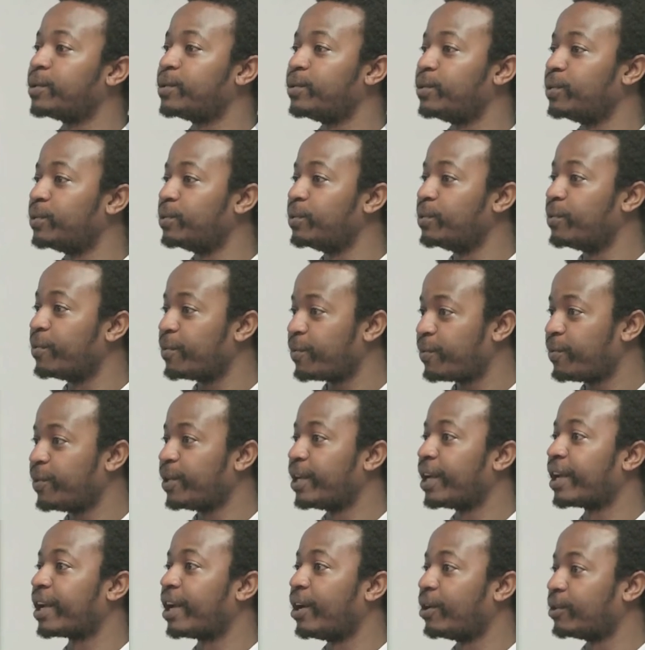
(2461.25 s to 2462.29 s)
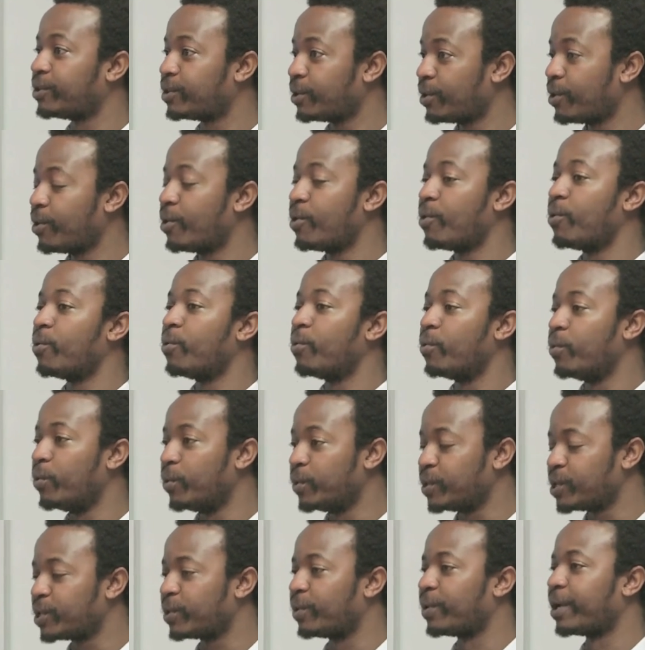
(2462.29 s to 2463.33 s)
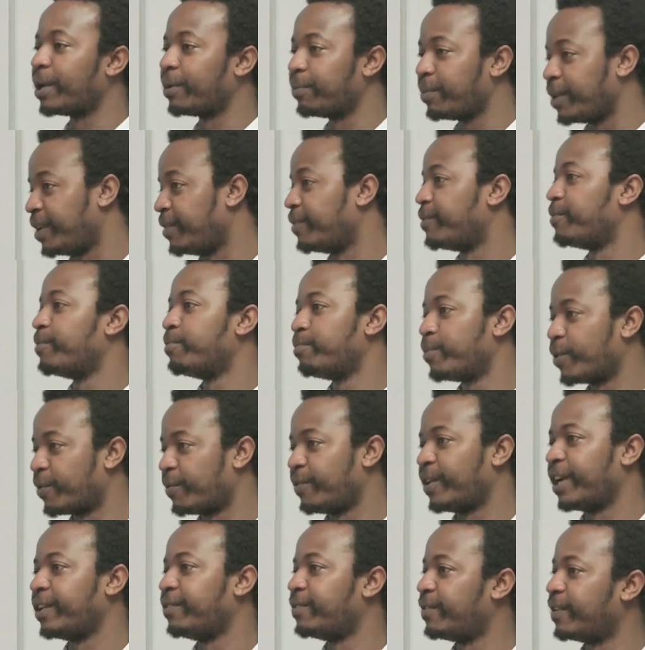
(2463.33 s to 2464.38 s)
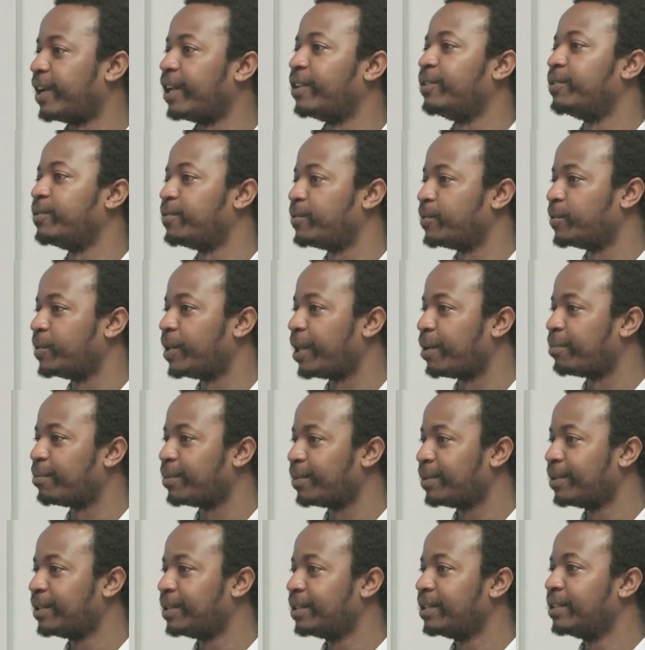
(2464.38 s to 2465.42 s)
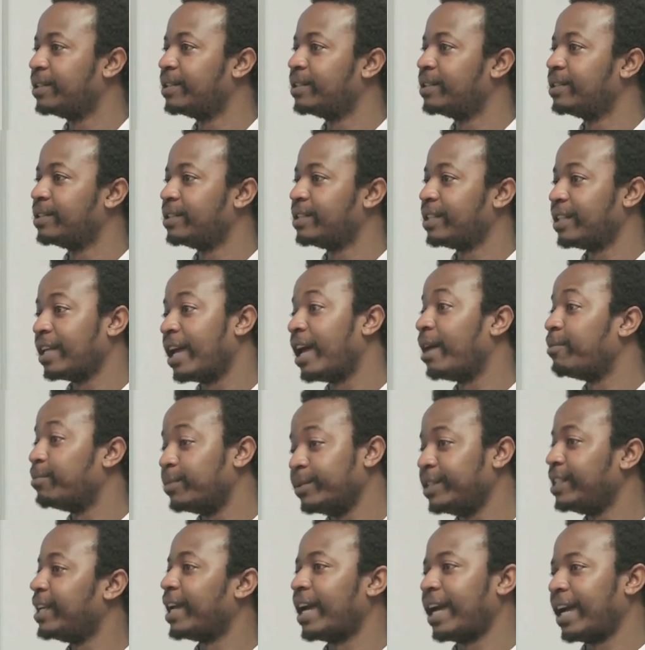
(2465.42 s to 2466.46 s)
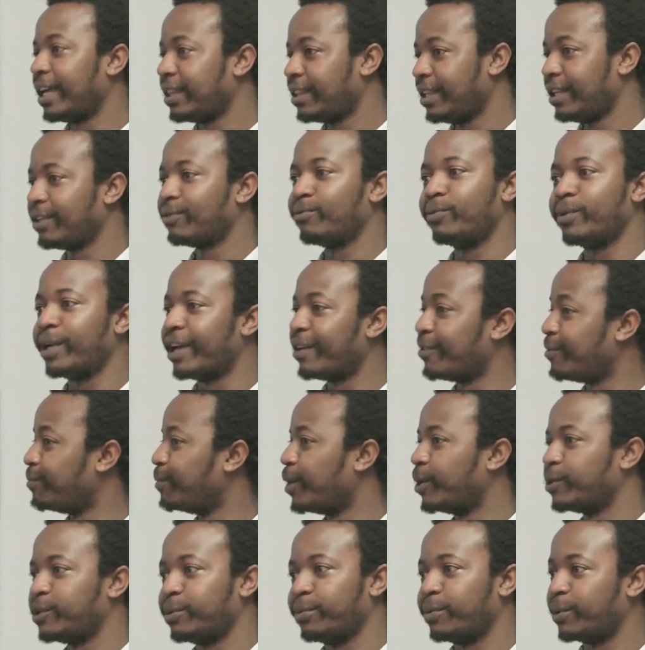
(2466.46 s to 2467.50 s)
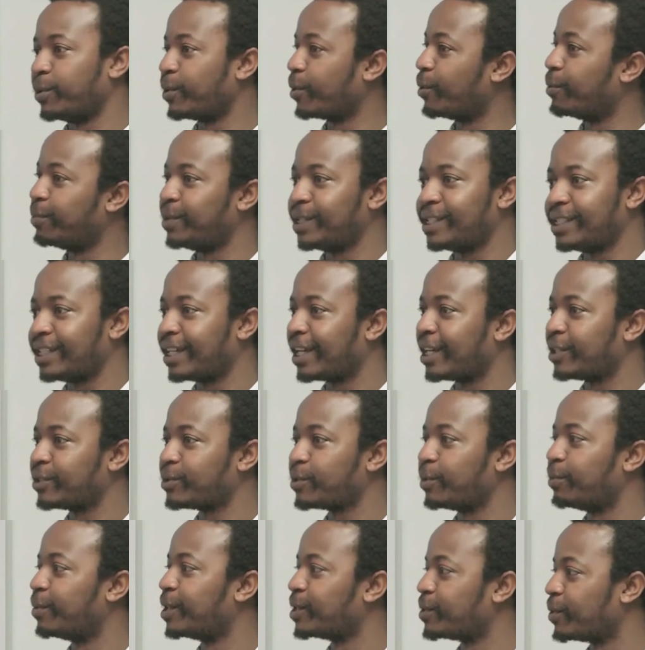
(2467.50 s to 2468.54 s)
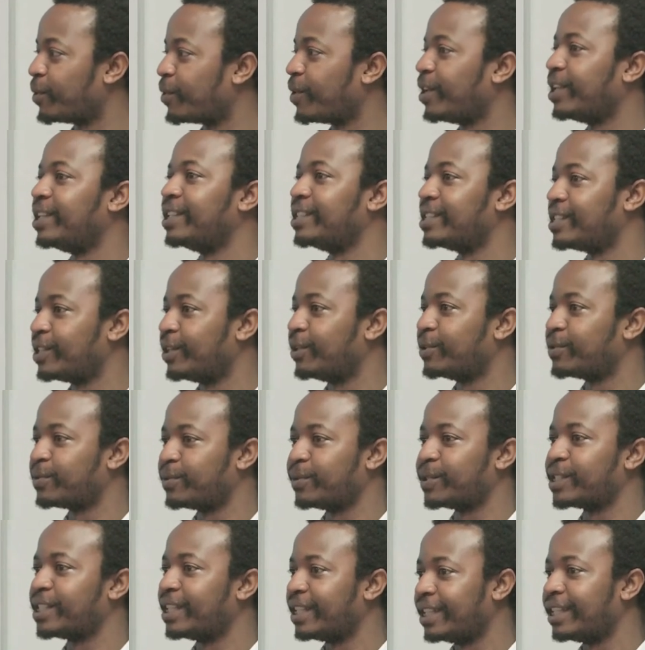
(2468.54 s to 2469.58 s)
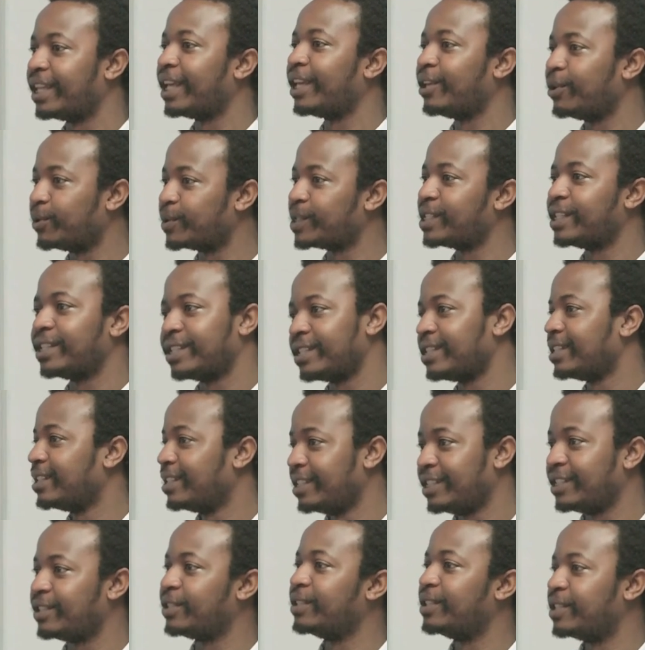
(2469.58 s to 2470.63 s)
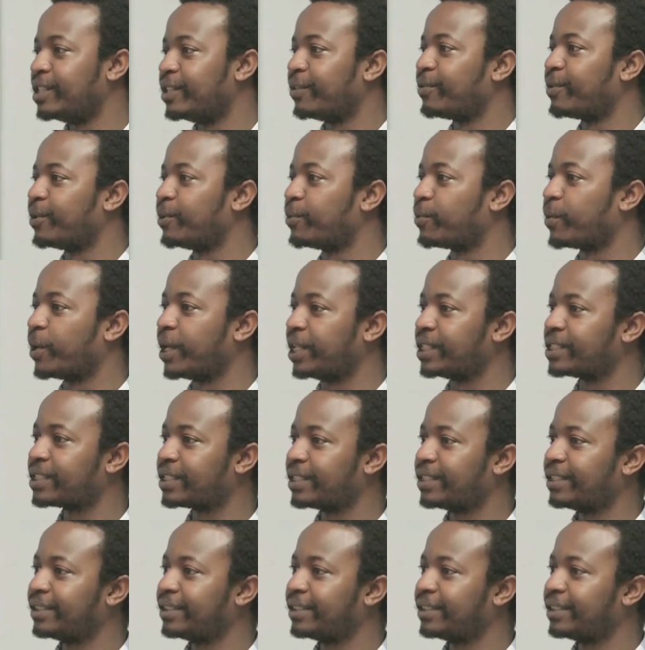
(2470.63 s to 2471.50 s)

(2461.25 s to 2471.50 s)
to figure out who's going to give provide value for them. Um, yeah, I think we have multiple competing customers already in Salesforce, and they use it in different ways.